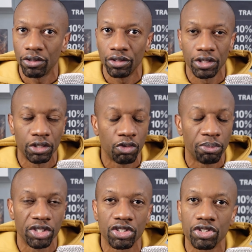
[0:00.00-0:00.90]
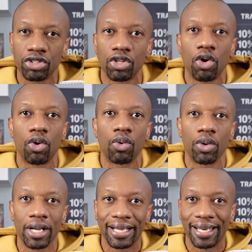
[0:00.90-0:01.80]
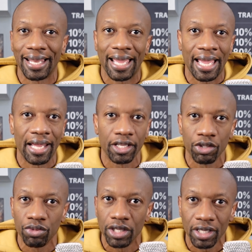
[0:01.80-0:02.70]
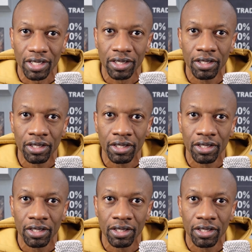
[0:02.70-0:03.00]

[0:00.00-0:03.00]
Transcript: you'll be so glad you did,